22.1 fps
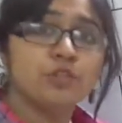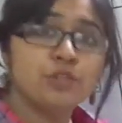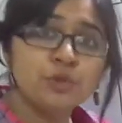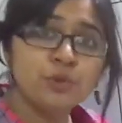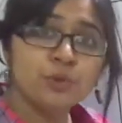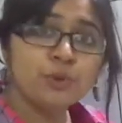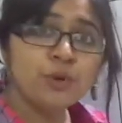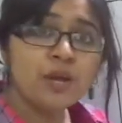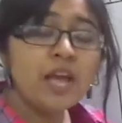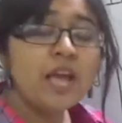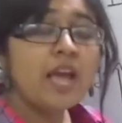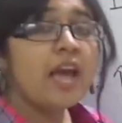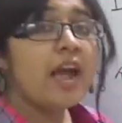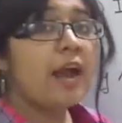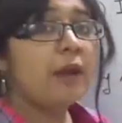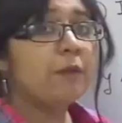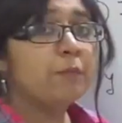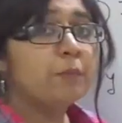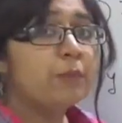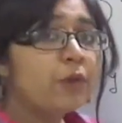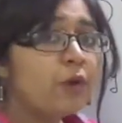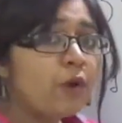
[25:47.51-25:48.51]
2,
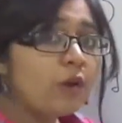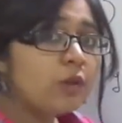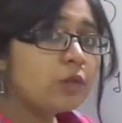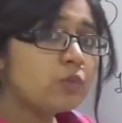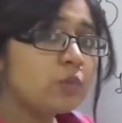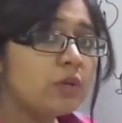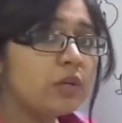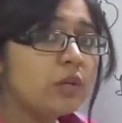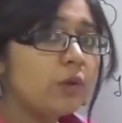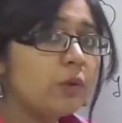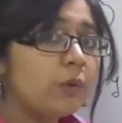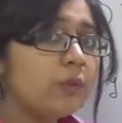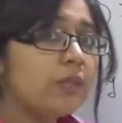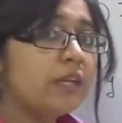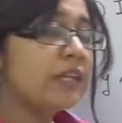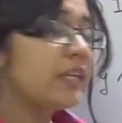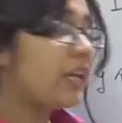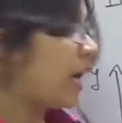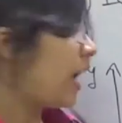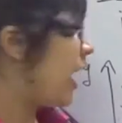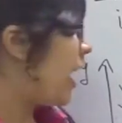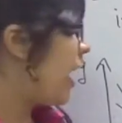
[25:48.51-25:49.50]
and because we know
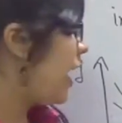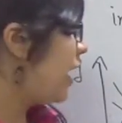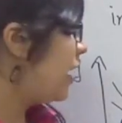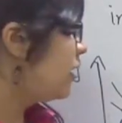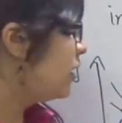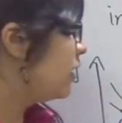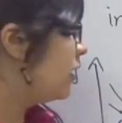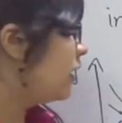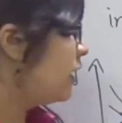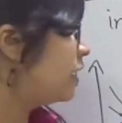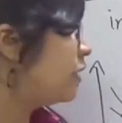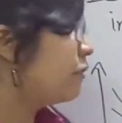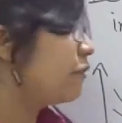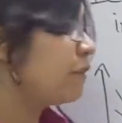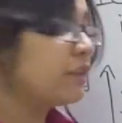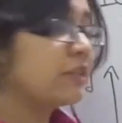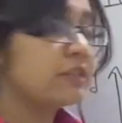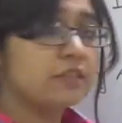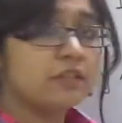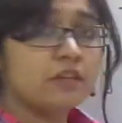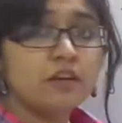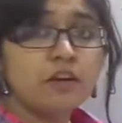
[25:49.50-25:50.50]
that higher the
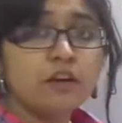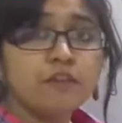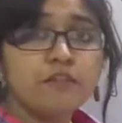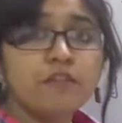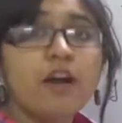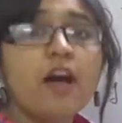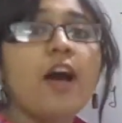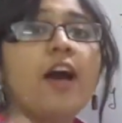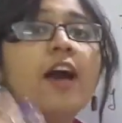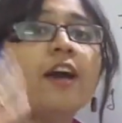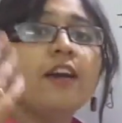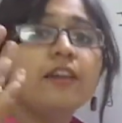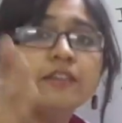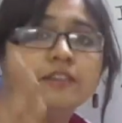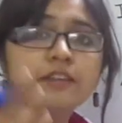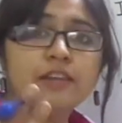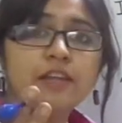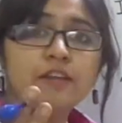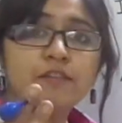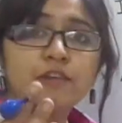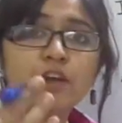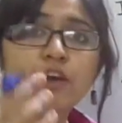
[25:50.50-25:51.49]
indifference curve, higher the
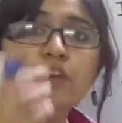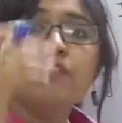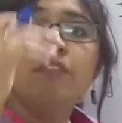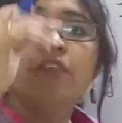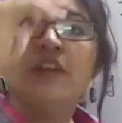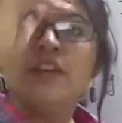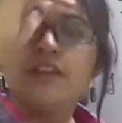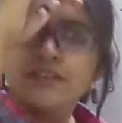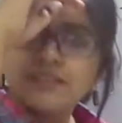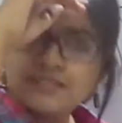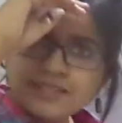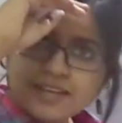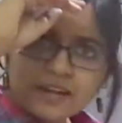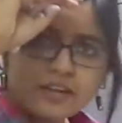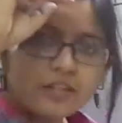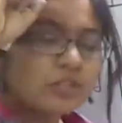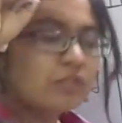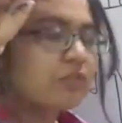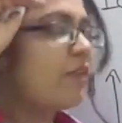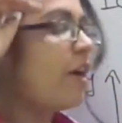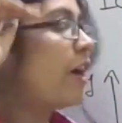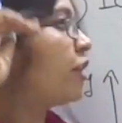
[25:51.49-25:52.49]
level of
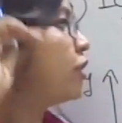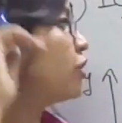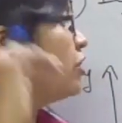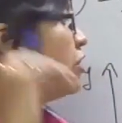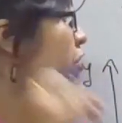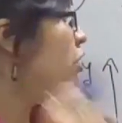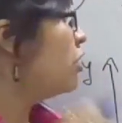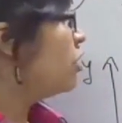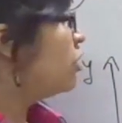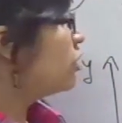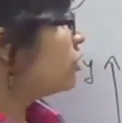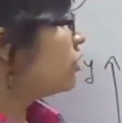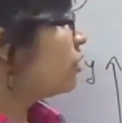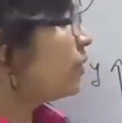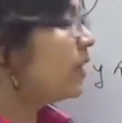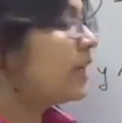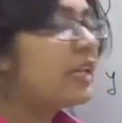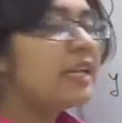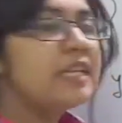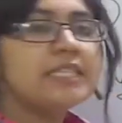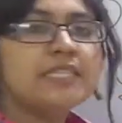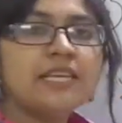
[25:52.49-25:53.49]
satisfaction, so we
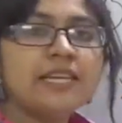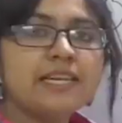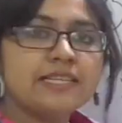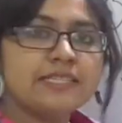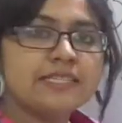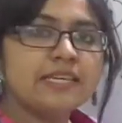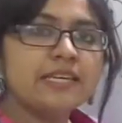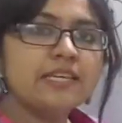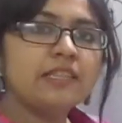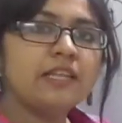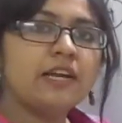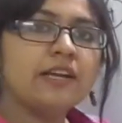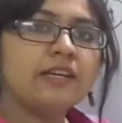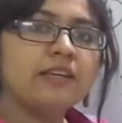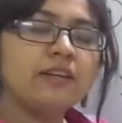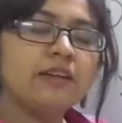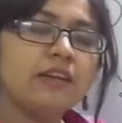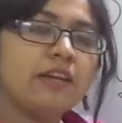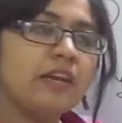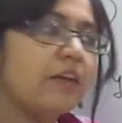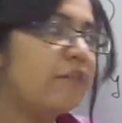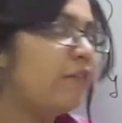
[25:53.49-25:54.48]
can easily say that
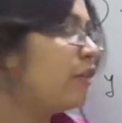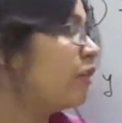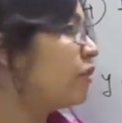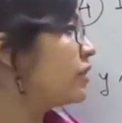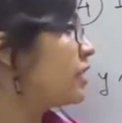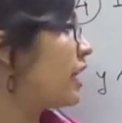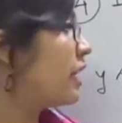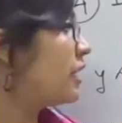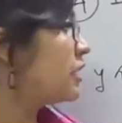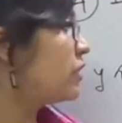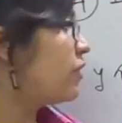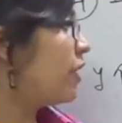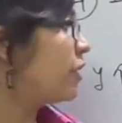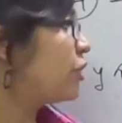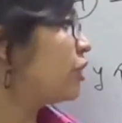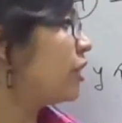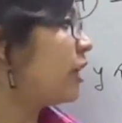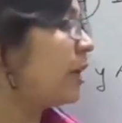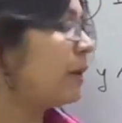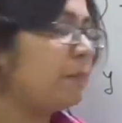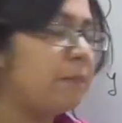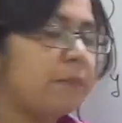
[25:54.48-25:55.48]
level of
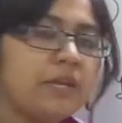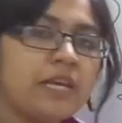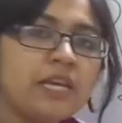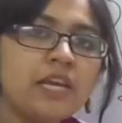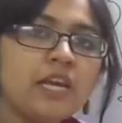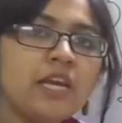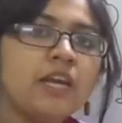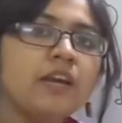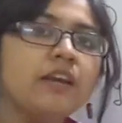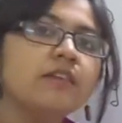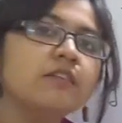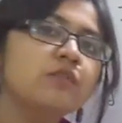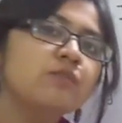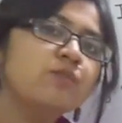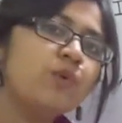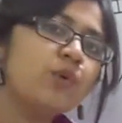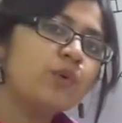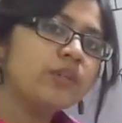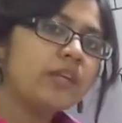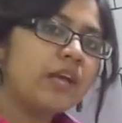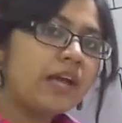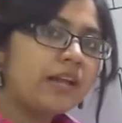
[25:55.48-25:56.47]
satisfaction at B is
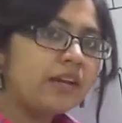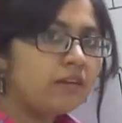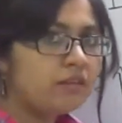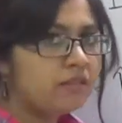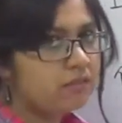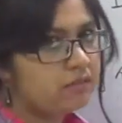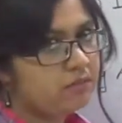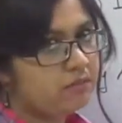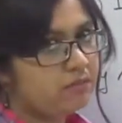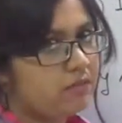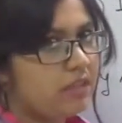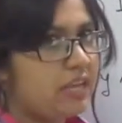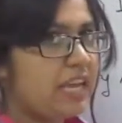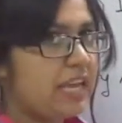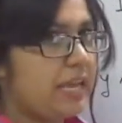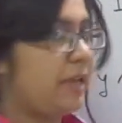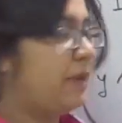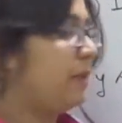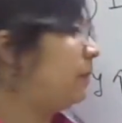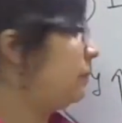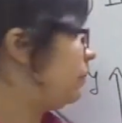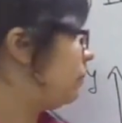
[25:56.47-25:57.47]
more than
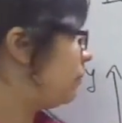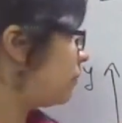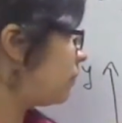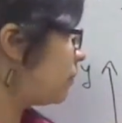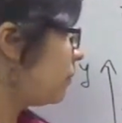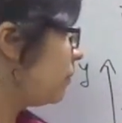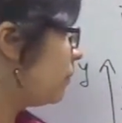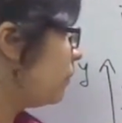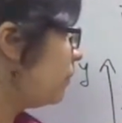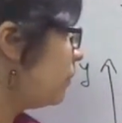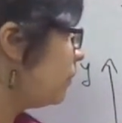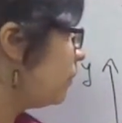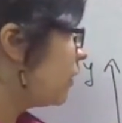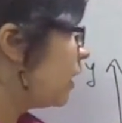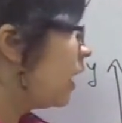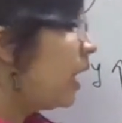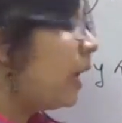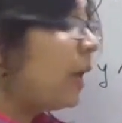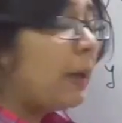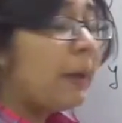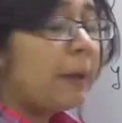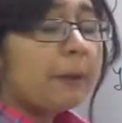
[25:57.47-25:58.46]
A.
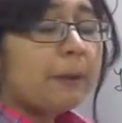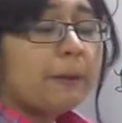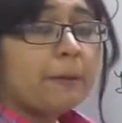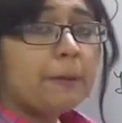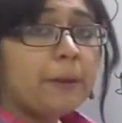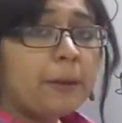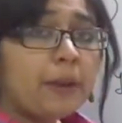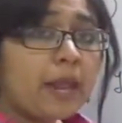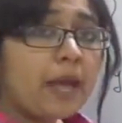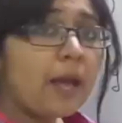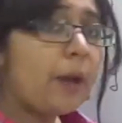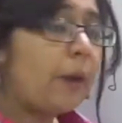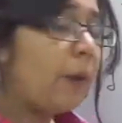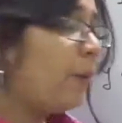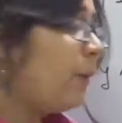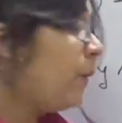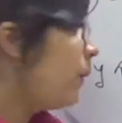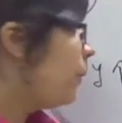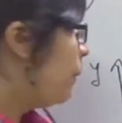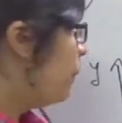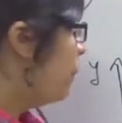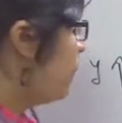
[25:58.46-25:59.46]

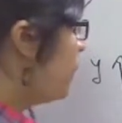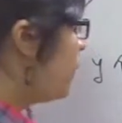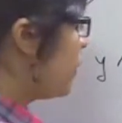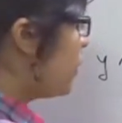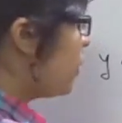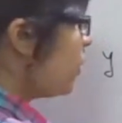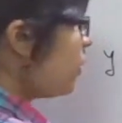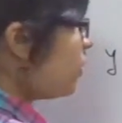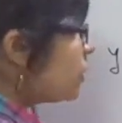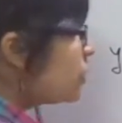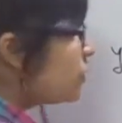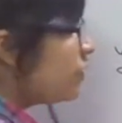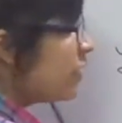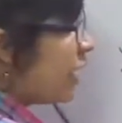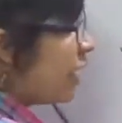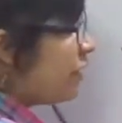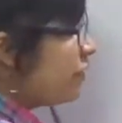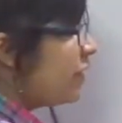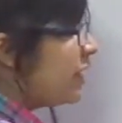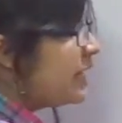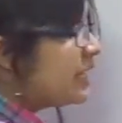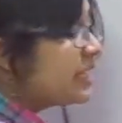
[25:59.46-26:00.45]
Now, because we
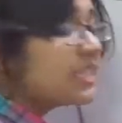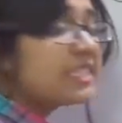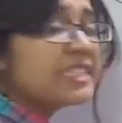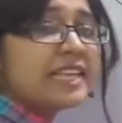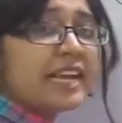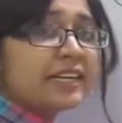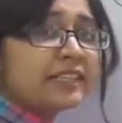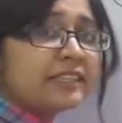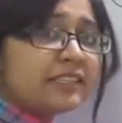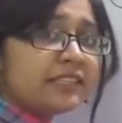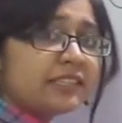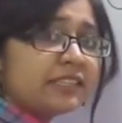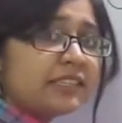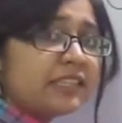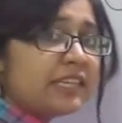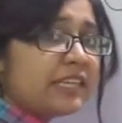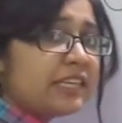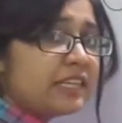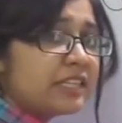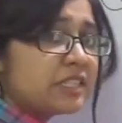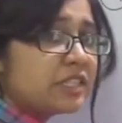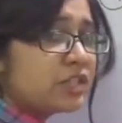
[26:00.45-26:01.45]
have intersected
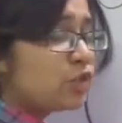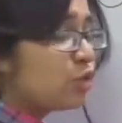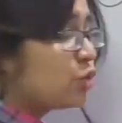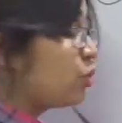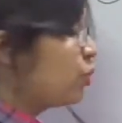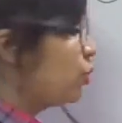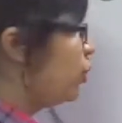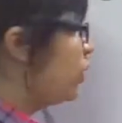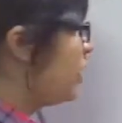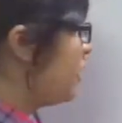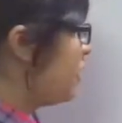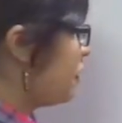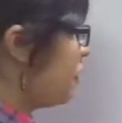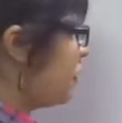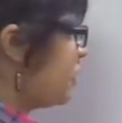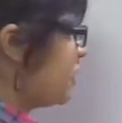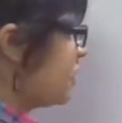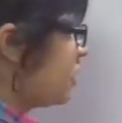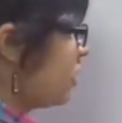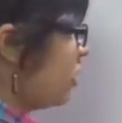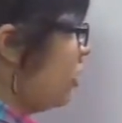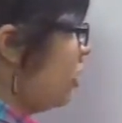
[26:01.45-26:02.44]
these two
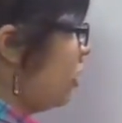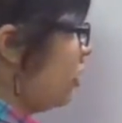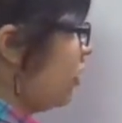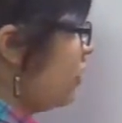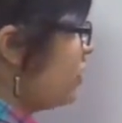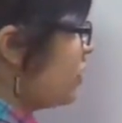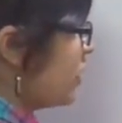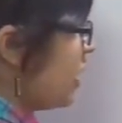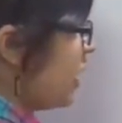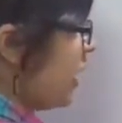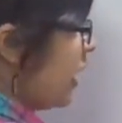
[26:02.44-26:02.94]
indifference curves,